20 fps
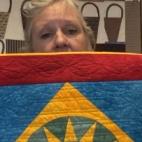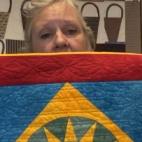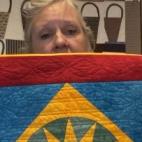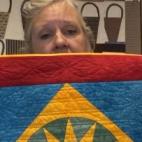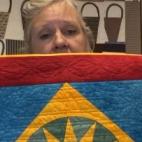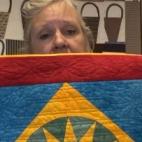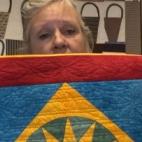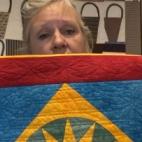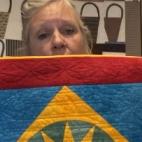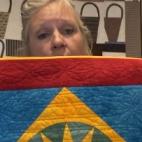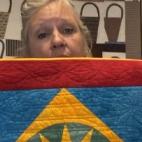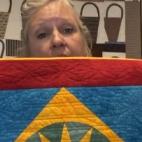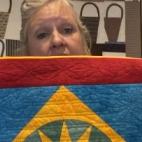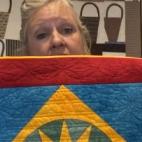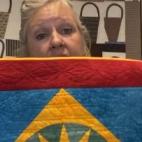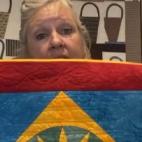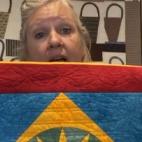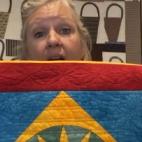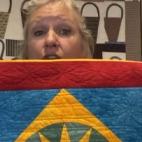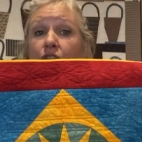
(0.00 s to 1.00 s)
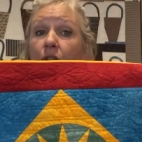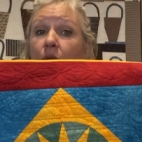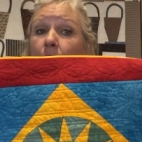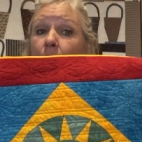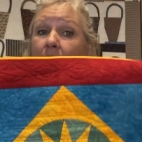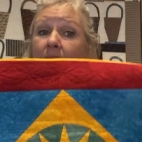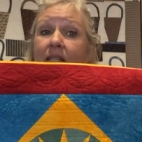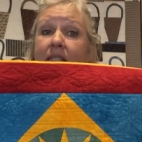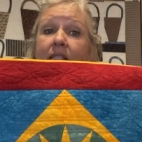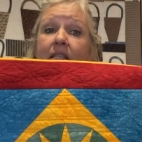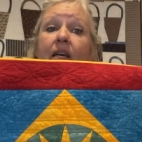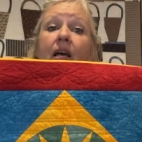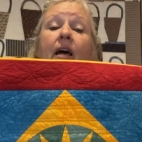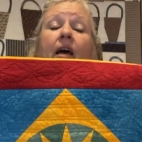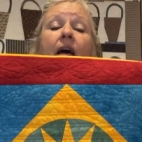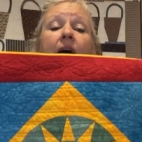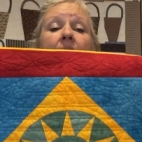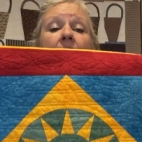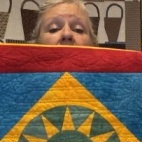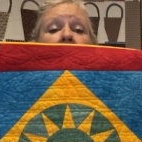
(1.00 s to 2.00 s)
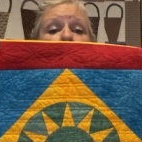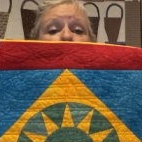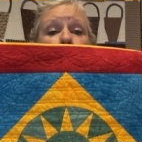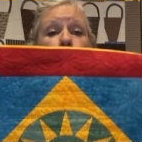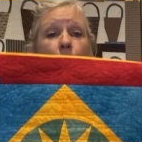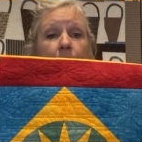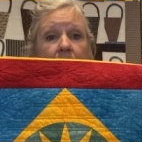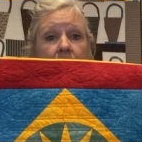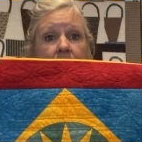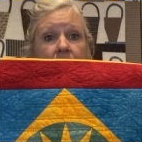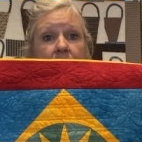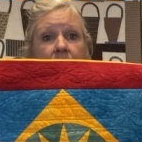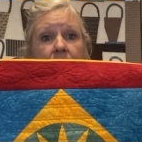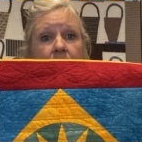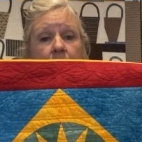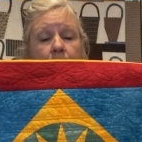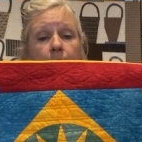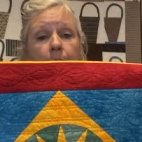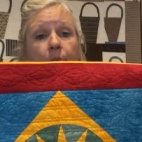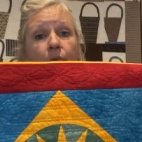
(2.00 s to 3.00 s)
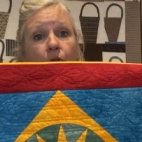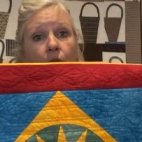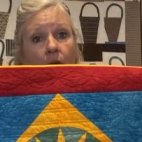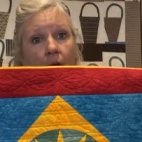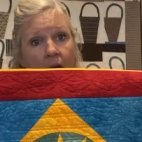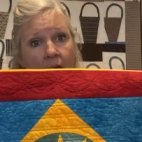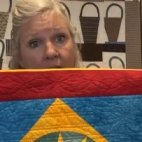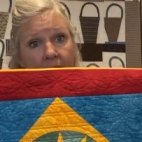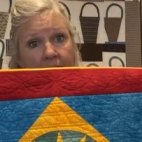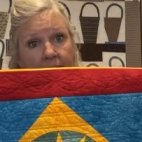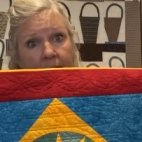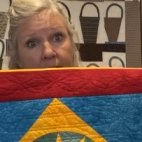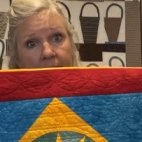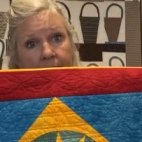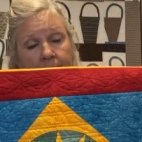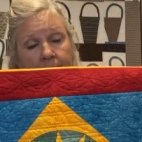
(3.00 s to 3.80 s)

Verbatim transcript: And so this actually was a quilt block